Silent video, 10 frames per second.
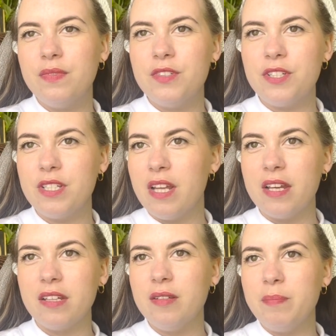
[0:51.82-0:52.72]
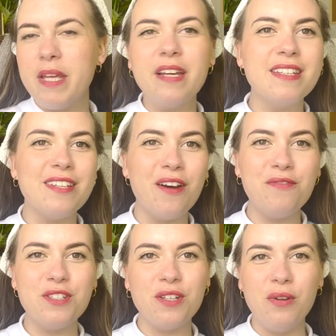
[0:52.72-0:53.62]
just like being inside
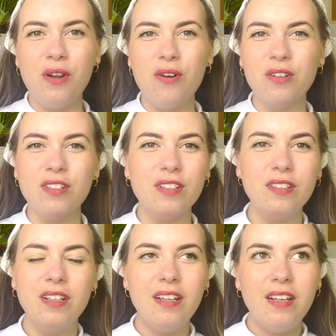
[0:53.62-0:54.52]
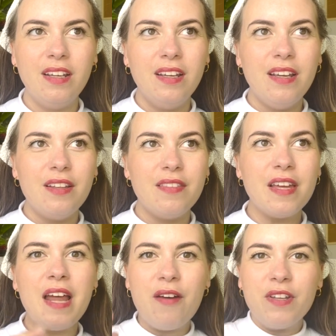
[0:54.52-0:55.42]
for so long, and
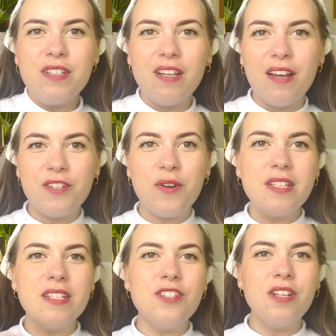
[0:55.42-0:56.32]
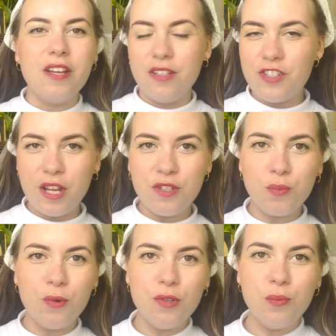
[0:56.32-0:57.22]
then having to like transition, like change
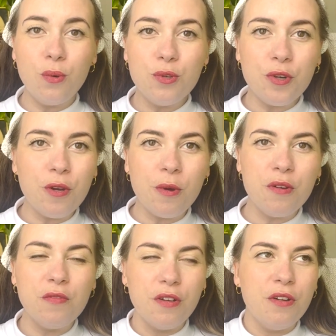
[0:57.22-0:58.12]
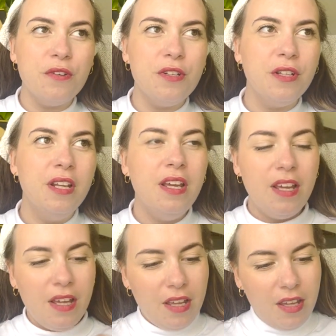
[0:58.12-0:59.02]
your wardrobe over
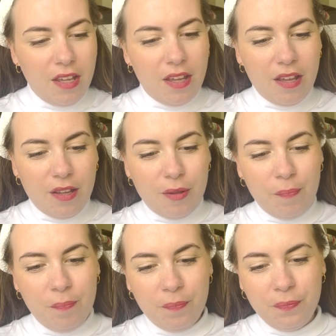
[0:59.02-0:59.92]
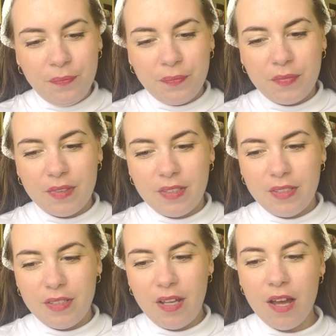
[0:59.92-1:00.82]
and
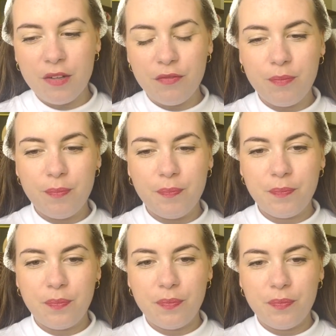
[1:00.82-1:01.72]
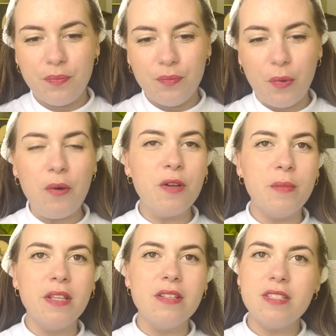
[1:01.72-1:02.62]
kind of welcome
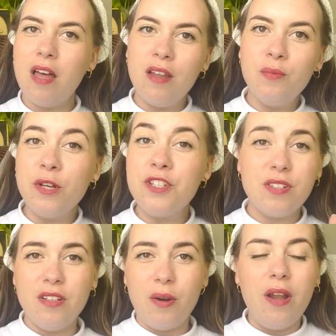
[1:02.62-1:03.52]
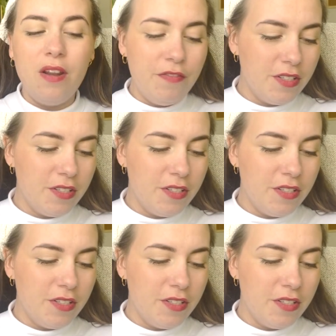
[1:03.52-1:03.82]
in the sun, which, you know, I love the